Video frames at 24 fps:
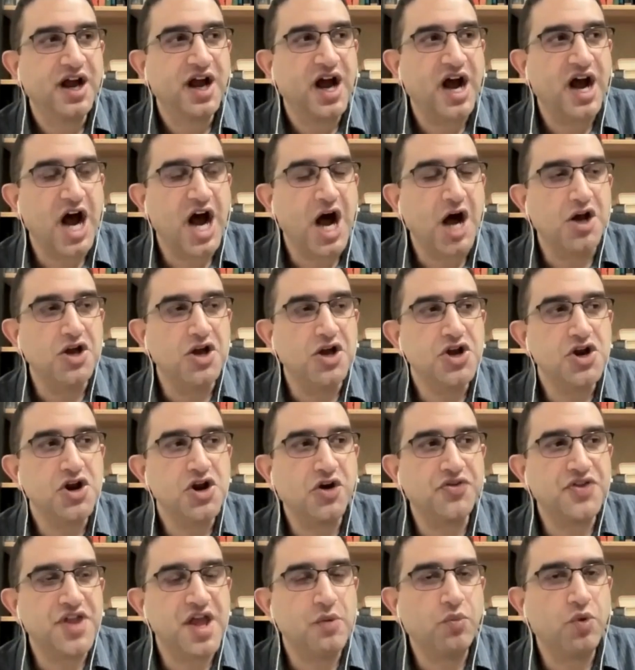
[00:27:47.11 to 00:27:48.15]

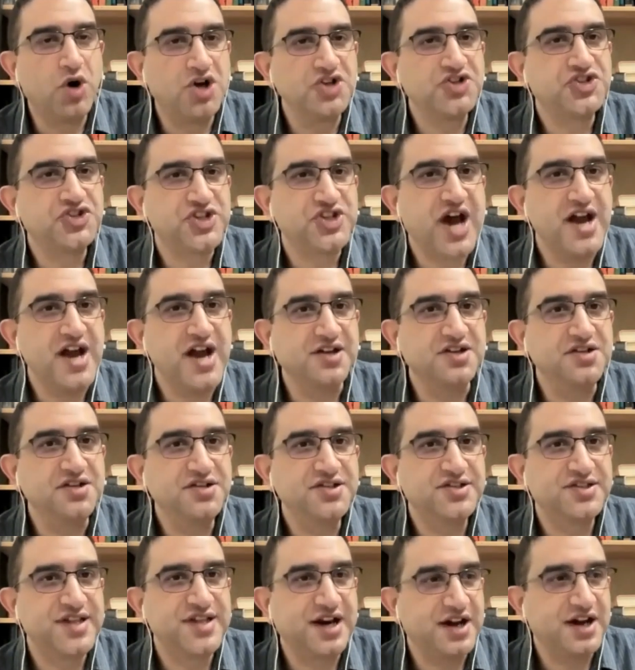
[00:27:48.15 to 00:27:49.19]
there were
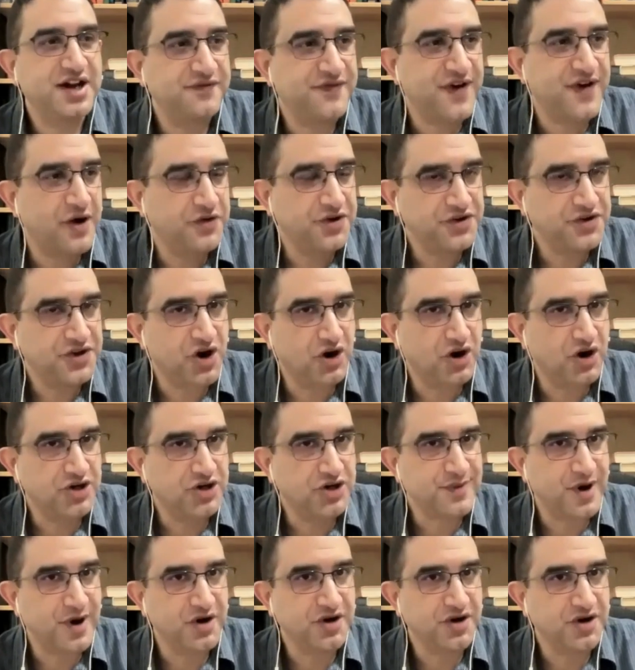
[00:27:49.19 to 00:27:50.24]
signs that I found in the
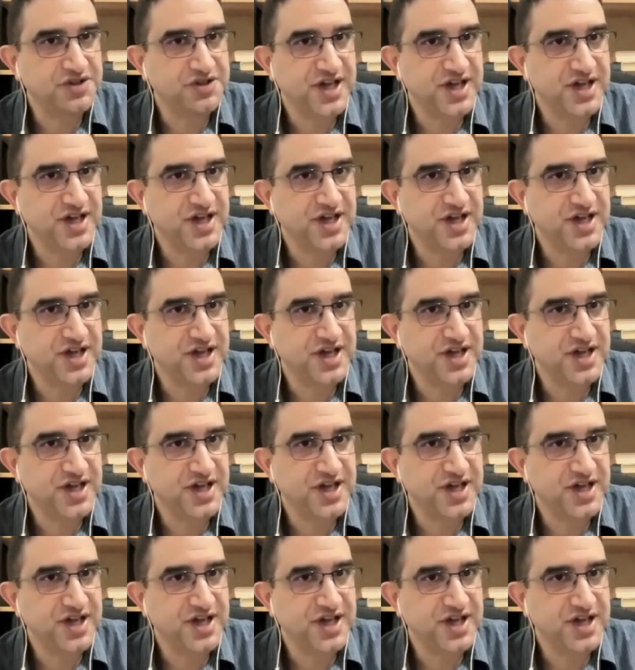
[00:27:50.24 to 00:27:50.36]
correspondence